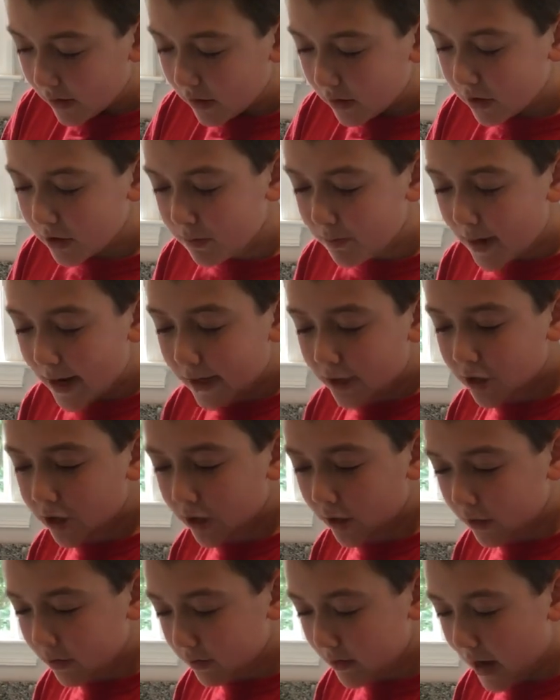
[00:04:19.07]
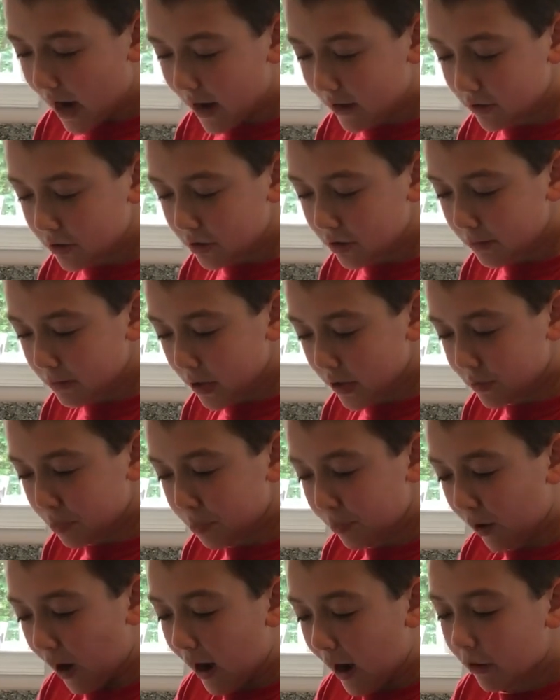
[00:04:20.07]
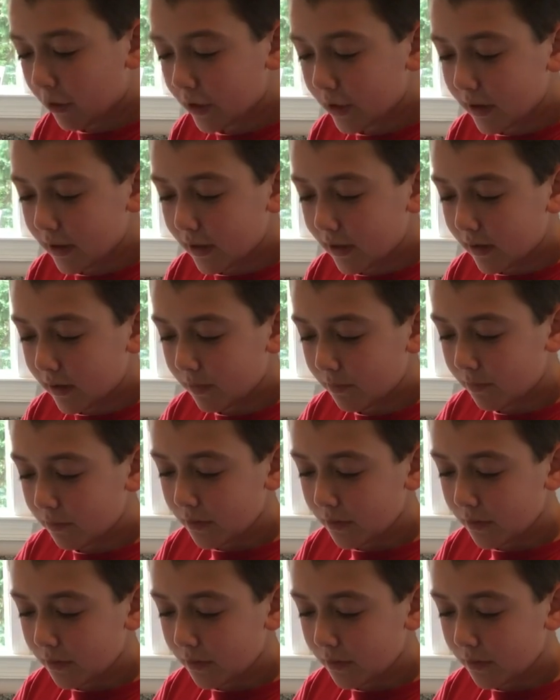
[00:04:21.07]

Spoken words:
Just make sure there's not too much brown in it.